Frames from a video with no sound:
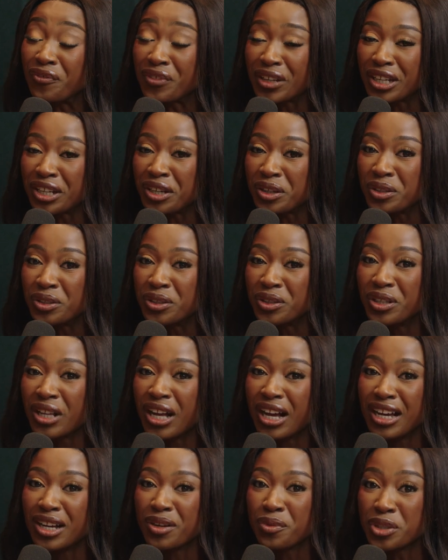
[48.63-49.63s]

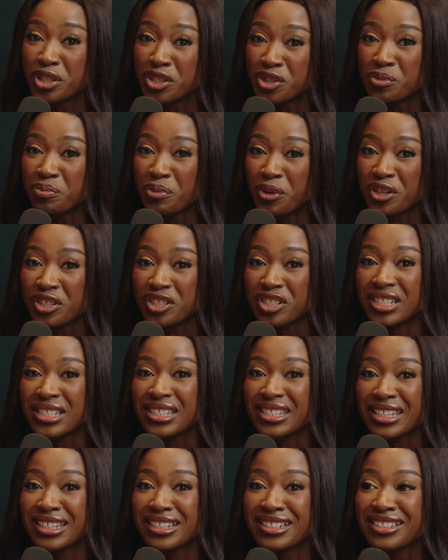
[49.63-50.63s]
vehicle would you
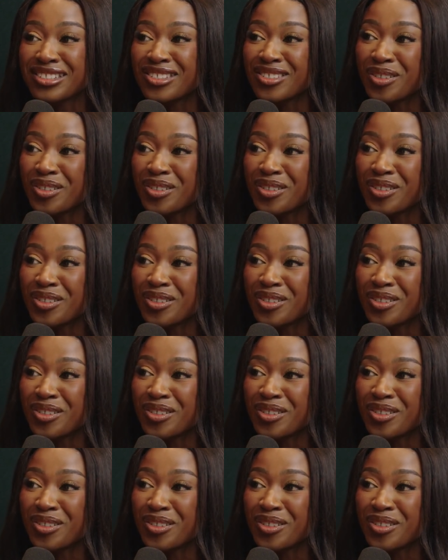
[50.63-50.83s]
purchase in?